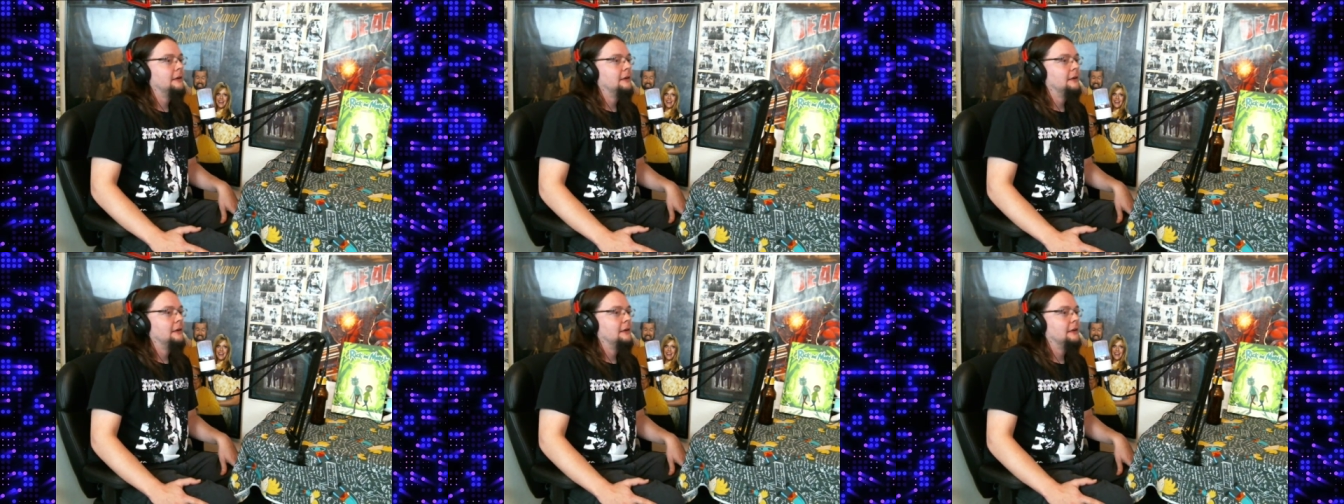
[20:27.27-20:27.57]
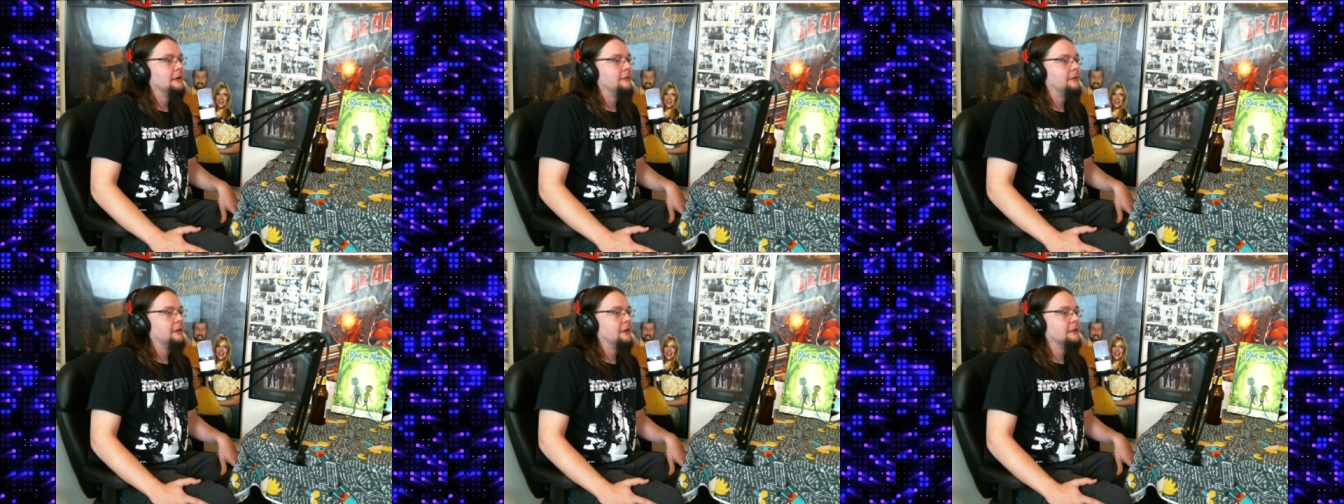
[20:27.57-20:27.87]
They
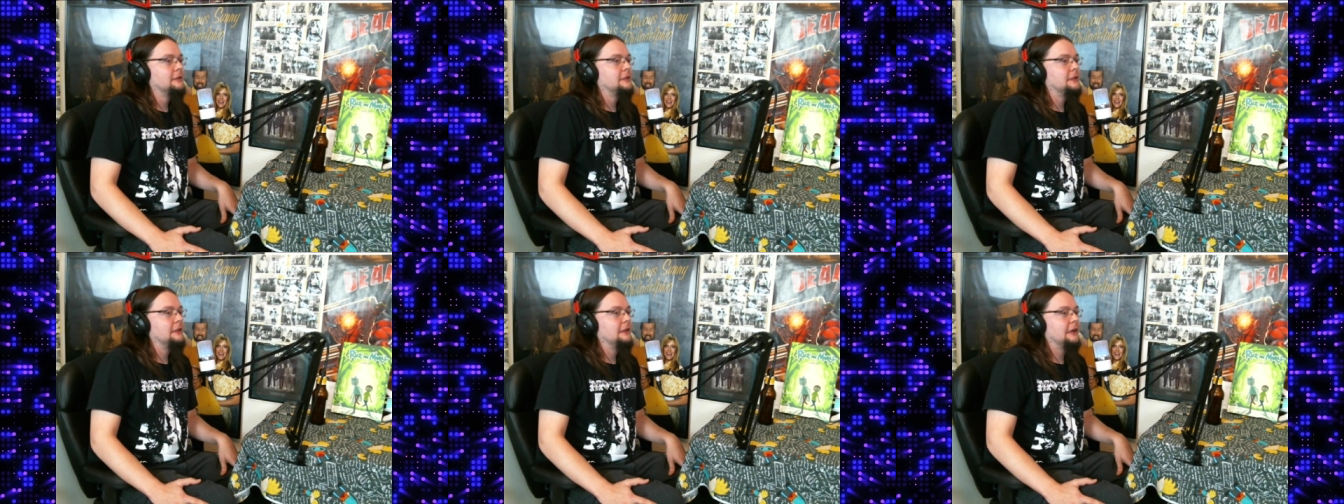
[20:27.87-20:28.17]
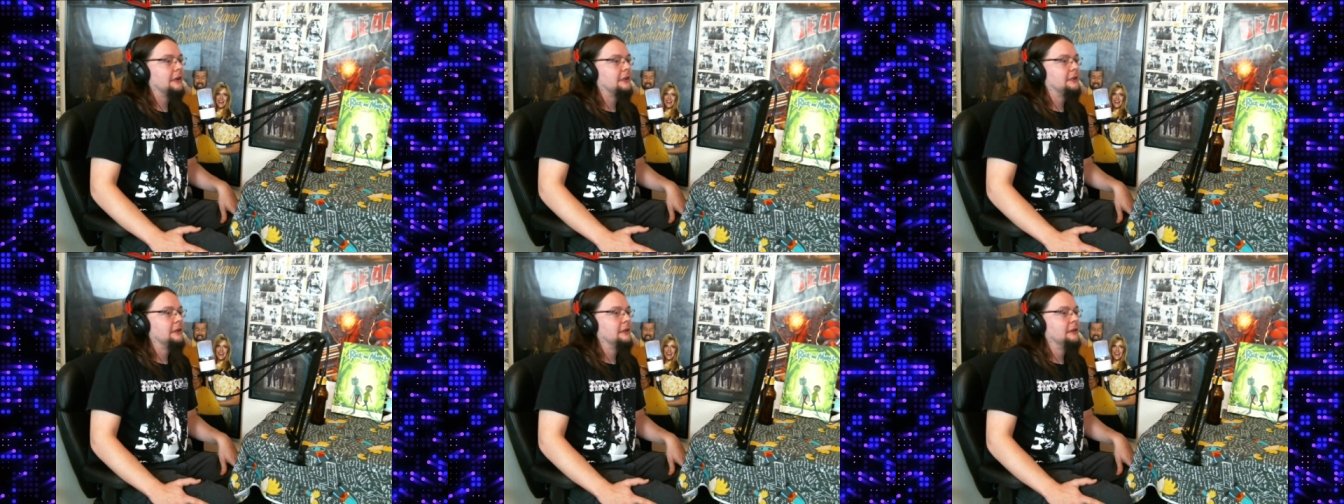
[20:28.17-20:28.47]
have a good
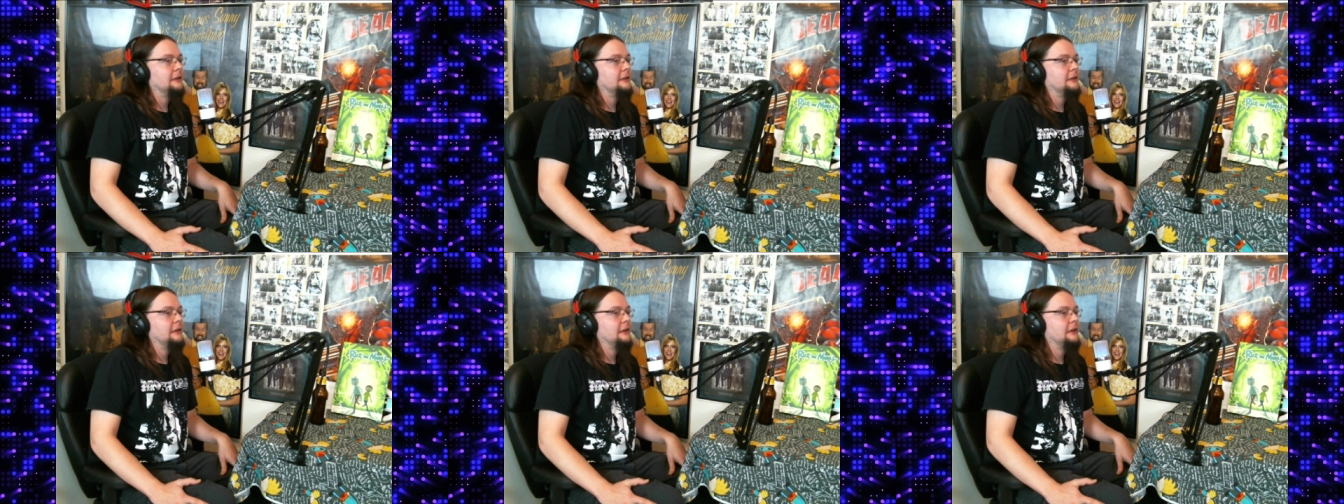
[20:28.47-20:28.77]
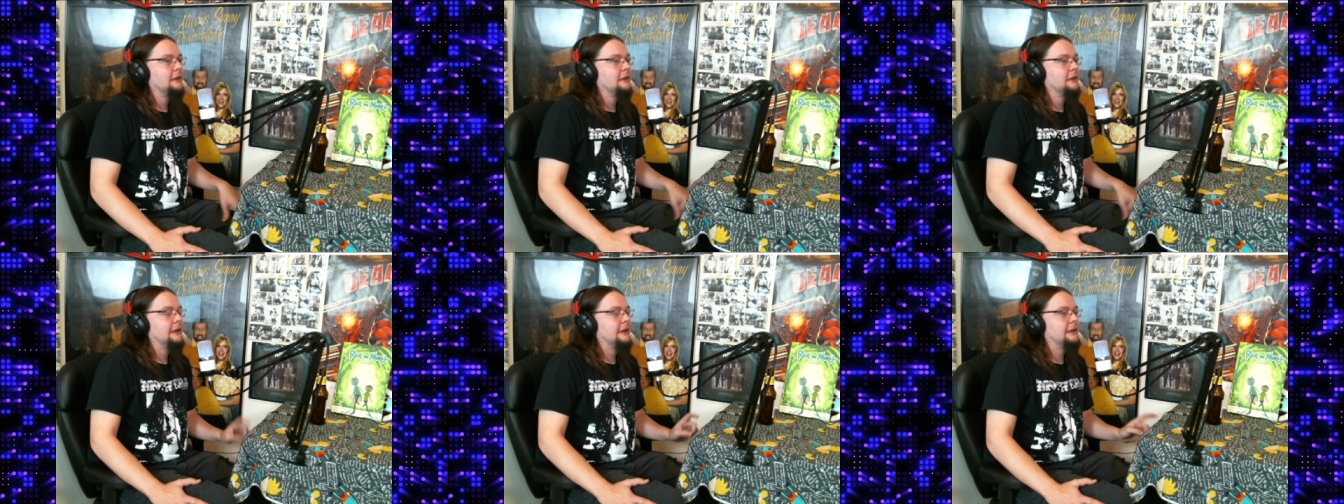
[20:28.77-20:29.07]
selection and a
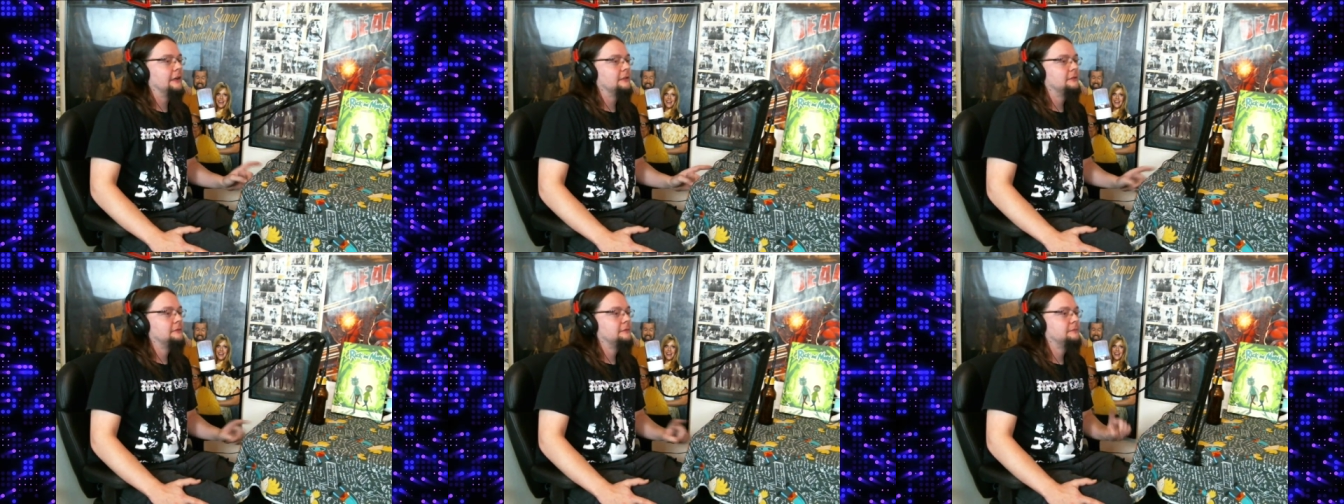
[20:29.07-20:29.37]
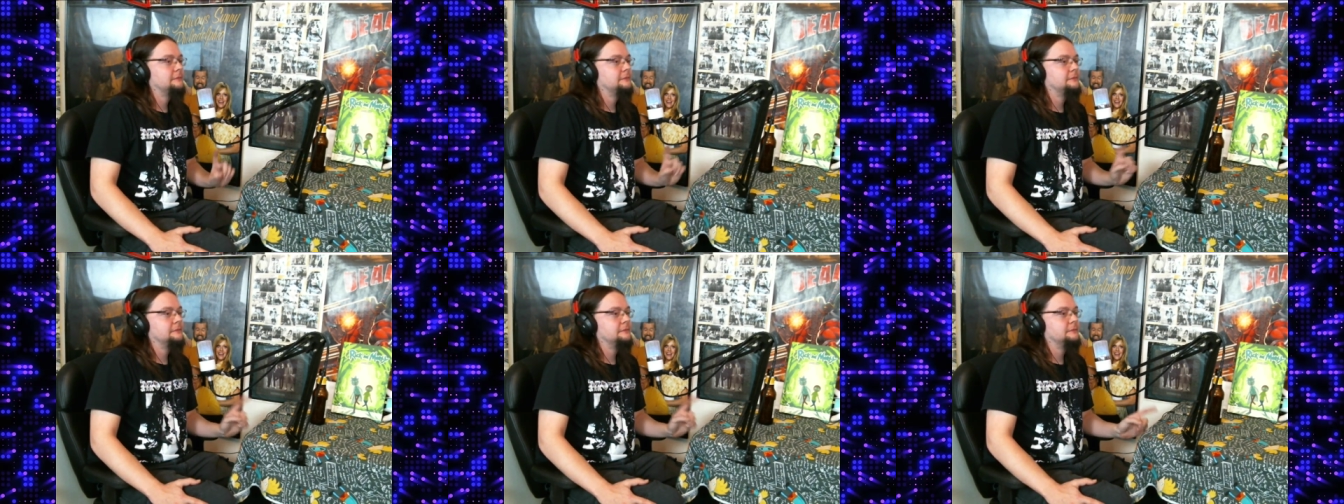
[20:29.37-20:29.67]
good
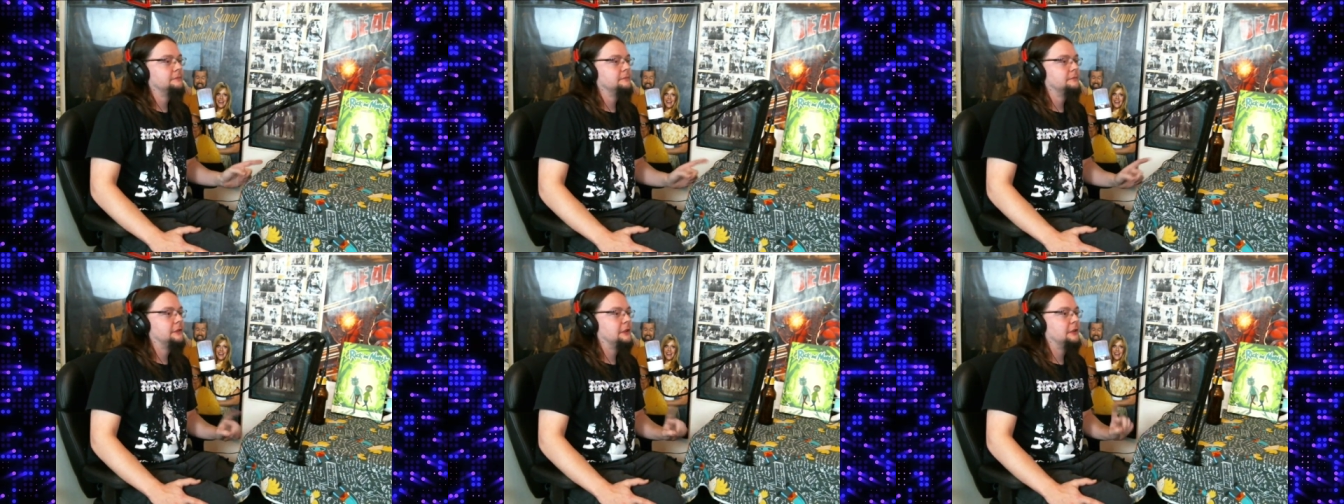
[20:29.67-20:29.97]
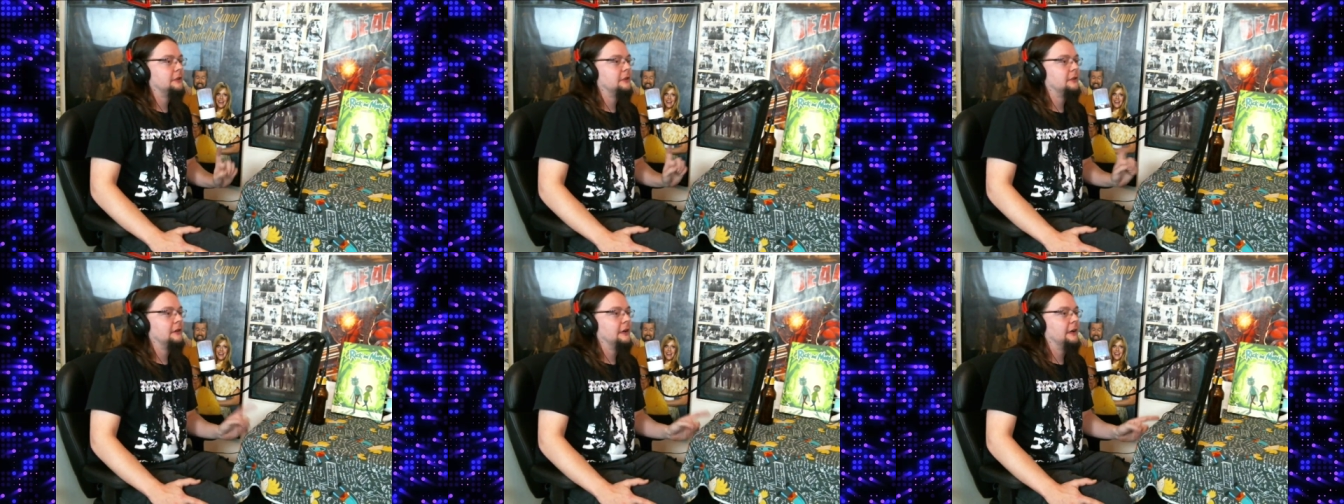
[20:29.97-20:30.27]

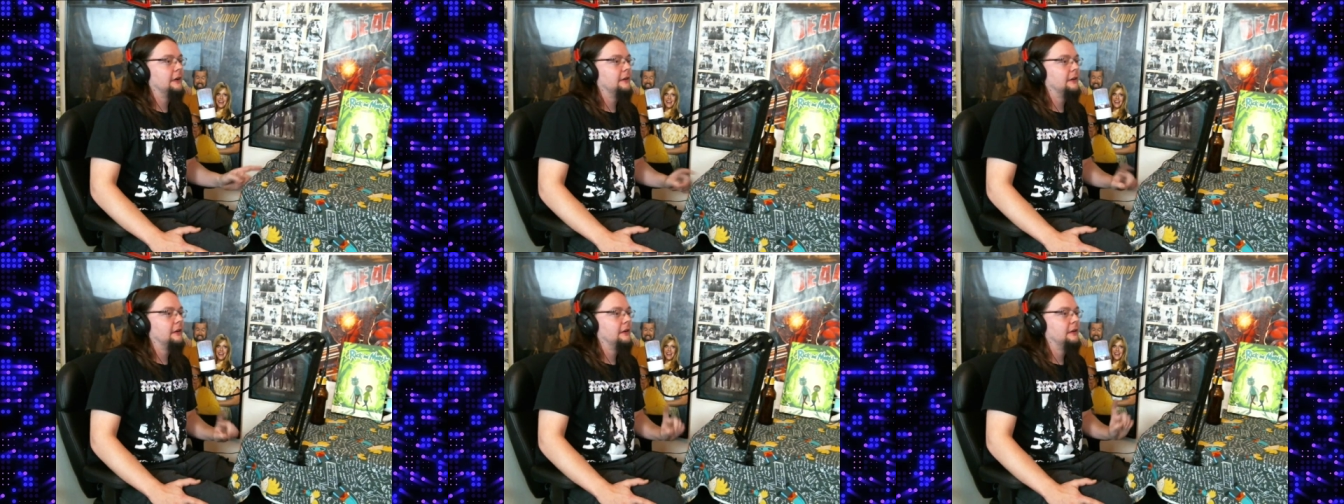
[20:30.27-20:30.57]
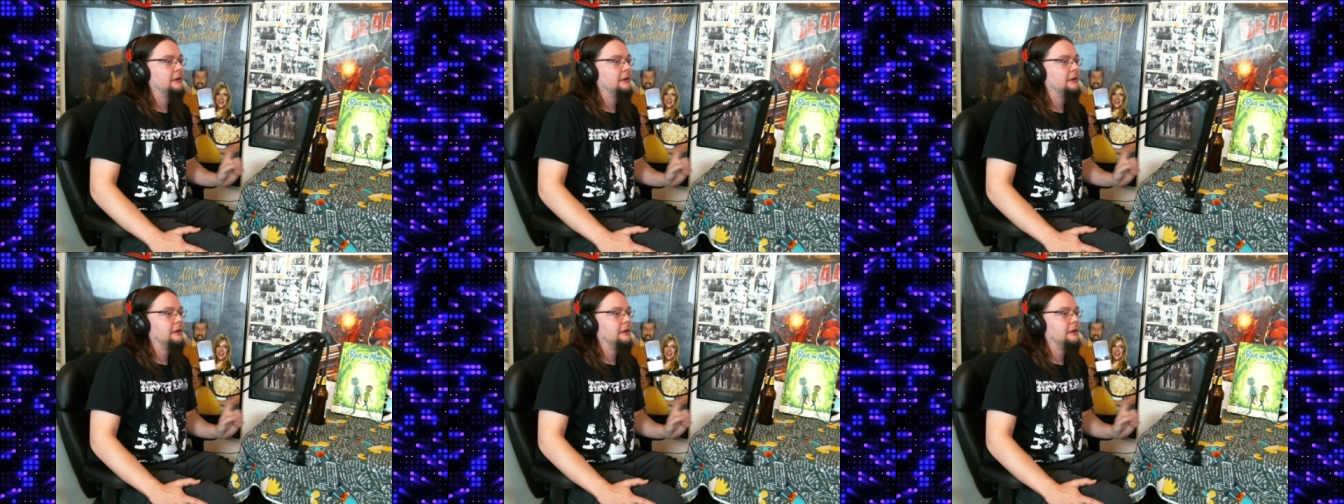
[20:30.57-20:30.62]
turnaround.